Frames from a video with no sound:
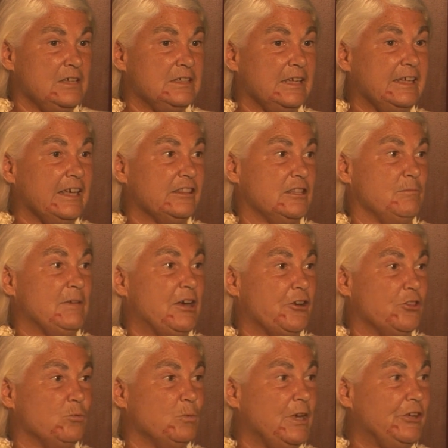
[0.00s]
to get them out
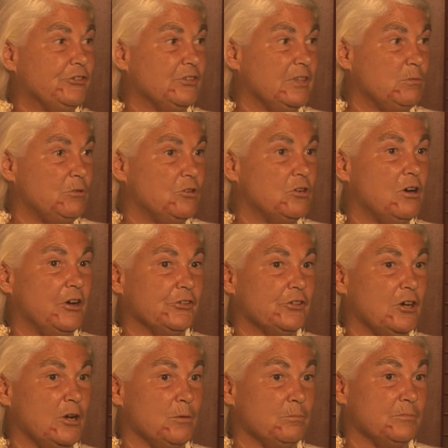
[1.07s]
of the way so they won't cause
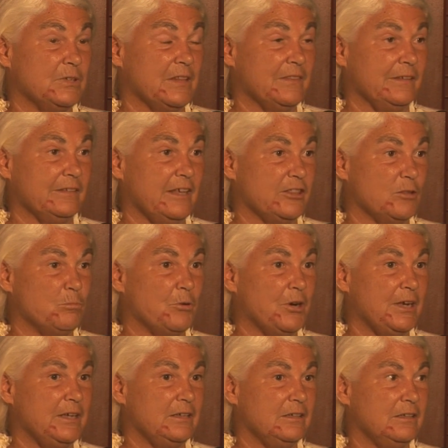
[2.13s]
harm to things like the
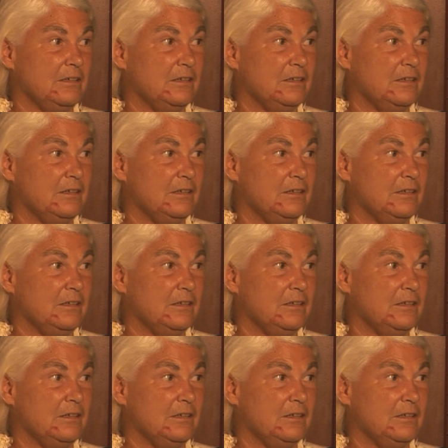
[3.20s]
brain.